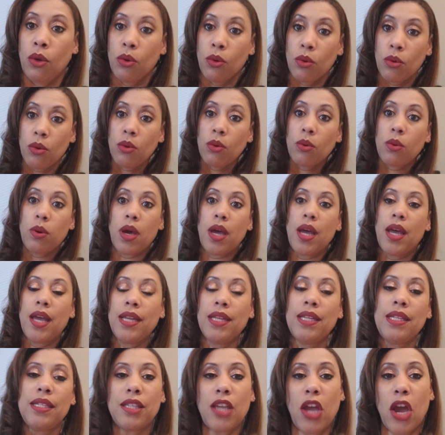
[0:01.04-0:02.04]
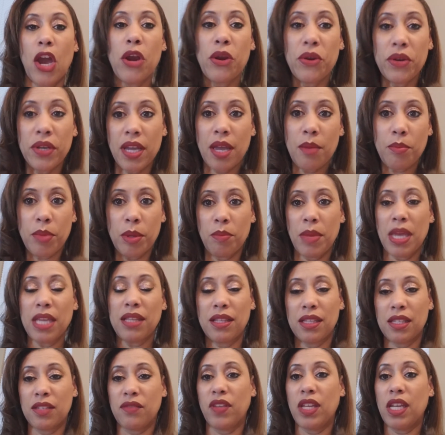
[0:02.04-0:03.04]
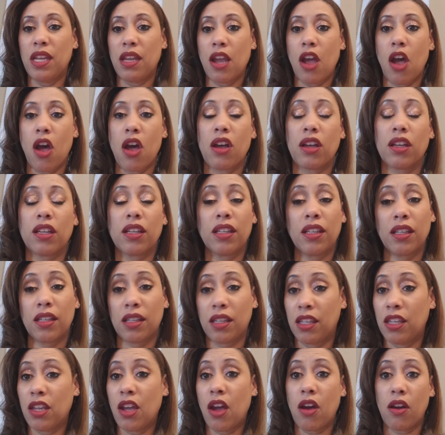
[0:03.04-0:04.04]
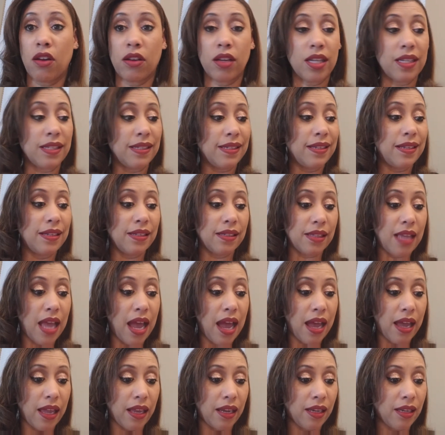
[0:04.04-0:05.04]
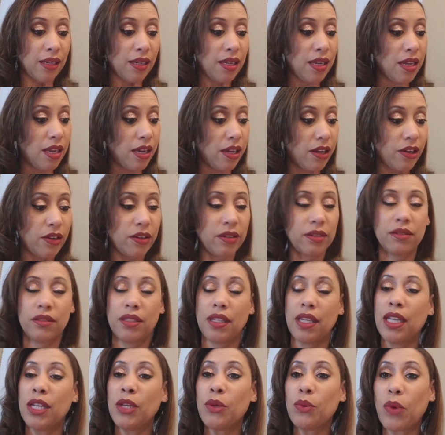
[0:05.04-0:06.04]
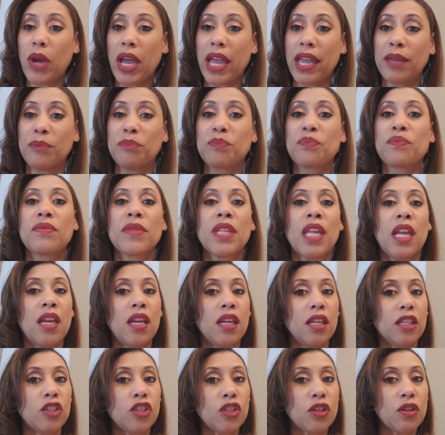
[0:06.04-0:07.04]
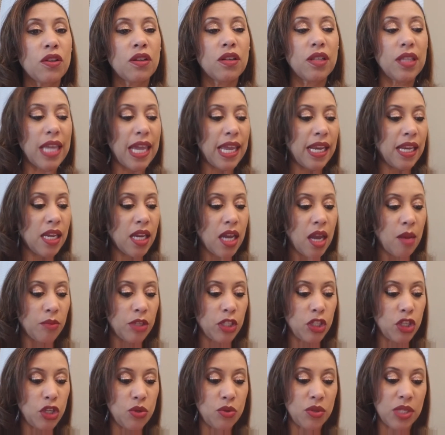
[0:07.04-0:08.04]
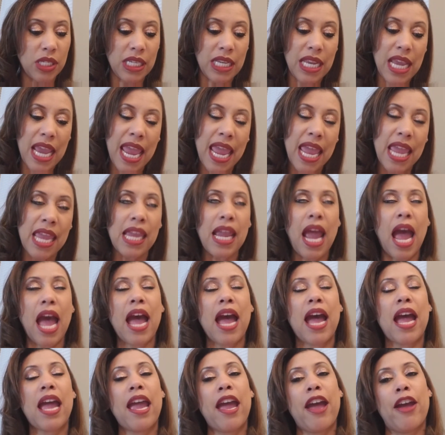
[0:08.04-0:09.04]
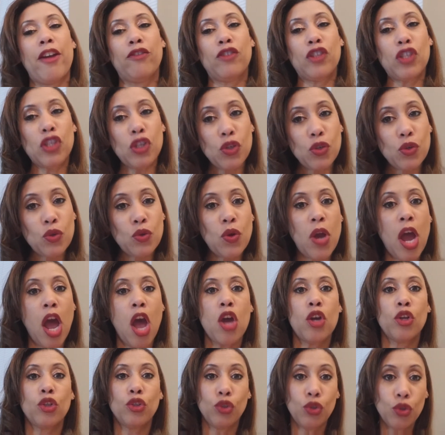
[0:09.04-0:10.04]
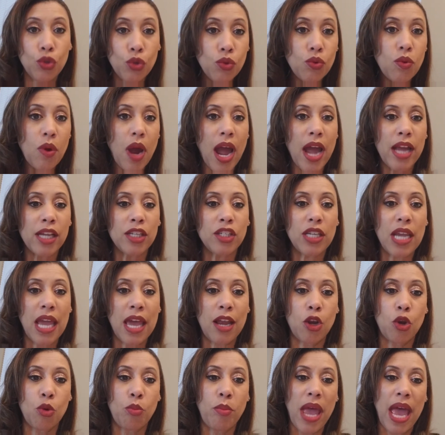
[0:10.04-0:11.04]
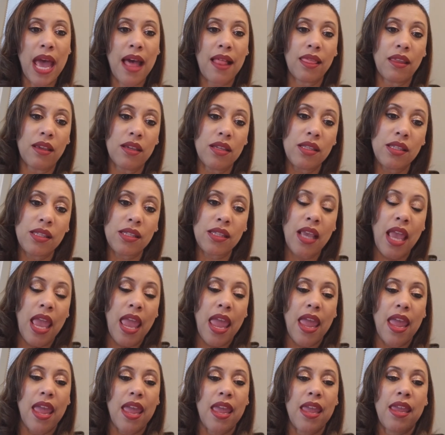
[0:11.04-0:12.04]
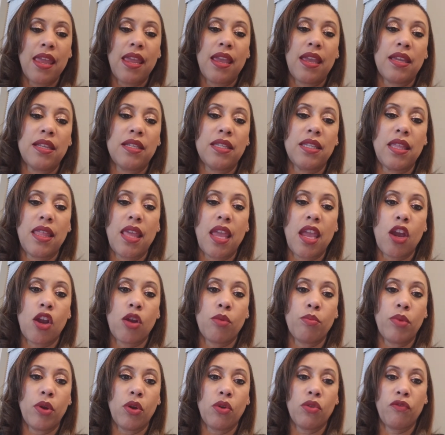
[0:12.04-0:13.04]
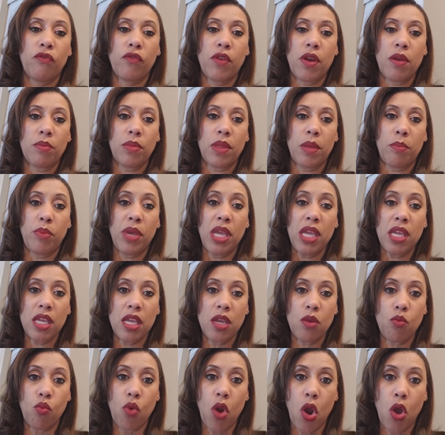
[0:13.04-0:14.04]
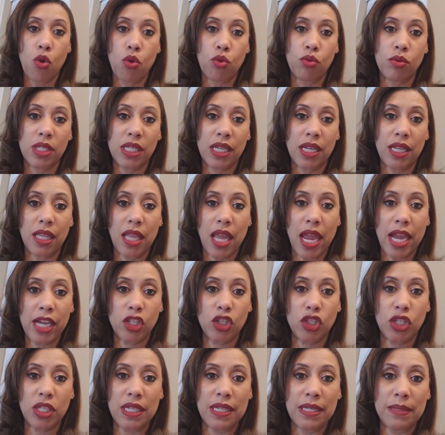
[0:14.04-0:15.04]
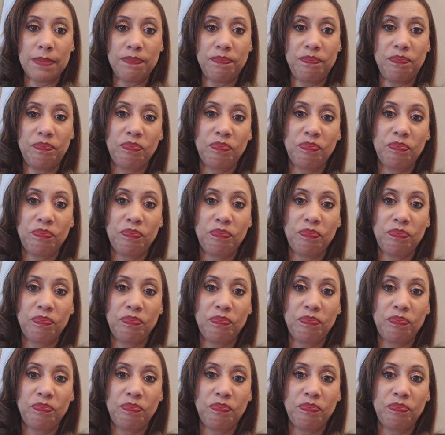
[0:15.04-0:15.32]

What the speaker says: Oh, I need to hurry up and make this video, y'all, because it is hot in here. Anyway, it's your girl Lady coming to you today. I have two new eyeshadow palettes, and they are both from the Pinkey Rose collection.